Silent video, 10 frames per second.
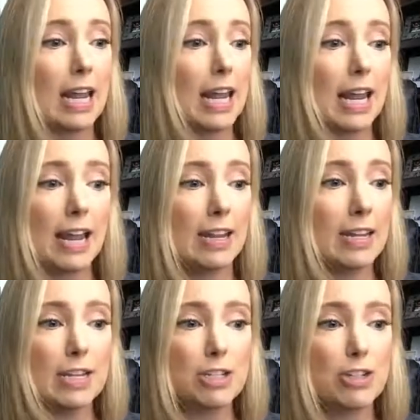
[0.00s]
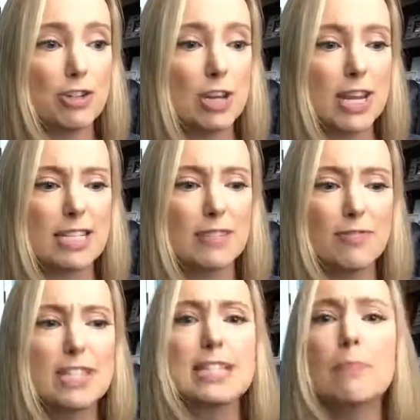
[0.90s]
and it's
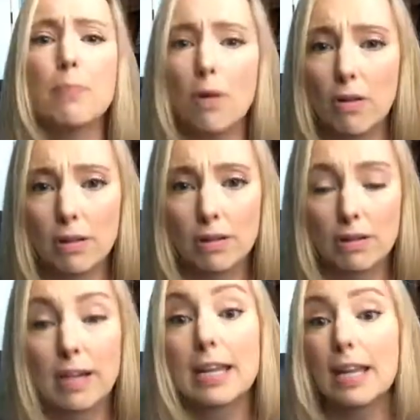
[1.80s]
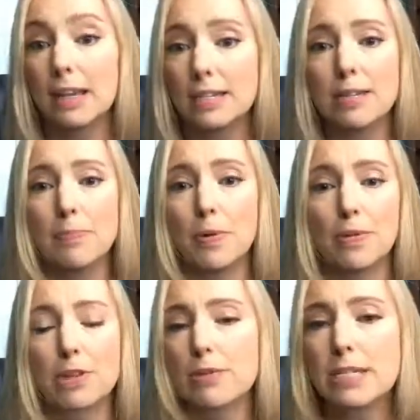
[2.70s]
simple. Again,
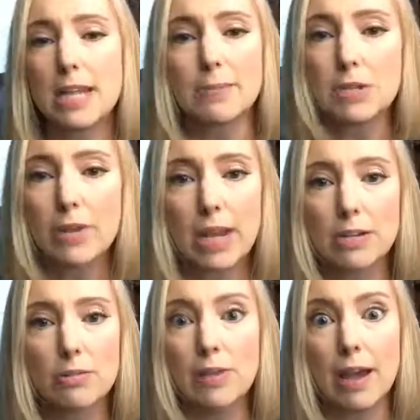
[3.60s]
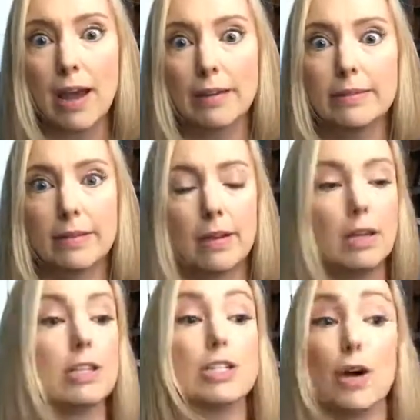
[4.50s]
simple. 3 steps. Who can't do that?
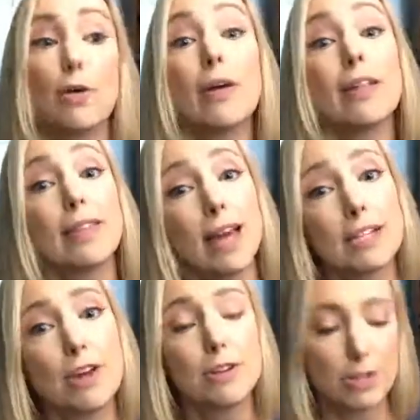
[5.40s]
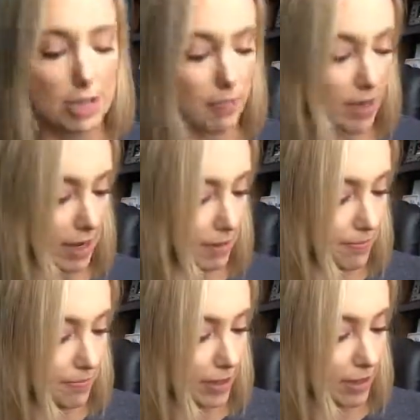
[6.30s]
So that's also something
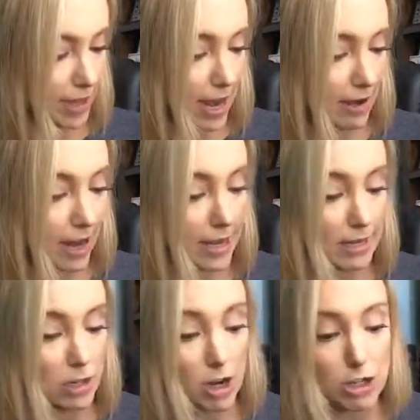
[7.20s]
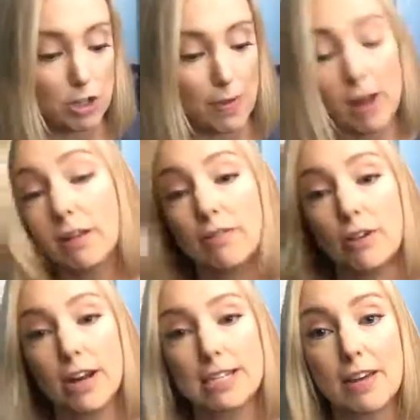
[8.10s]
that I can talk to you about. If you
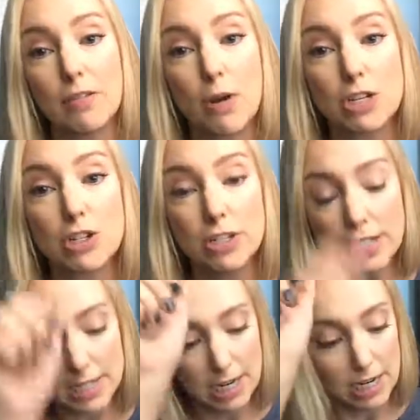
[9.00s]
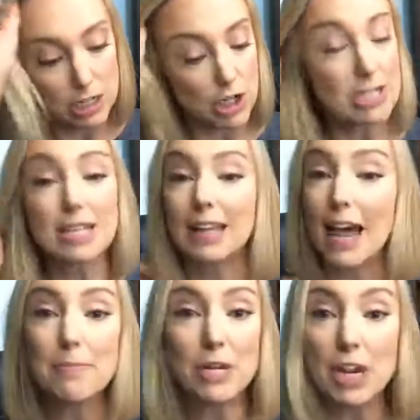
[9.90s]
guys have questions, just
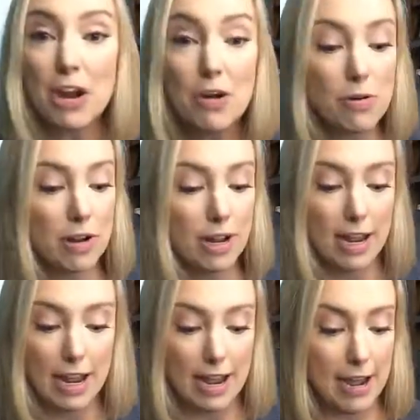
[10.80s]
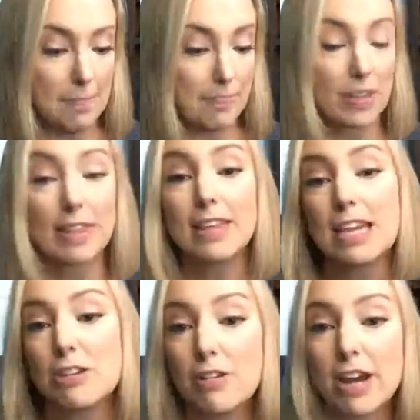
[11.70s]
let me know.
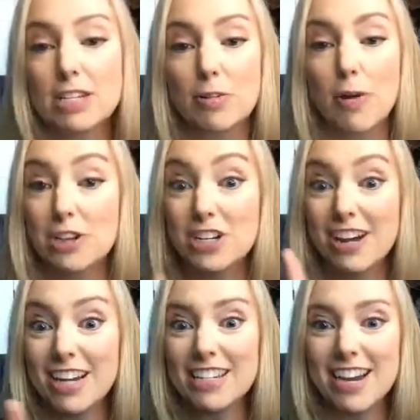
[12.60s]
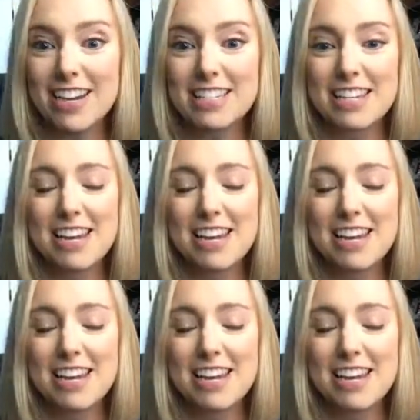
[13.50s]
Thank you guys for watching. Hi, Tess.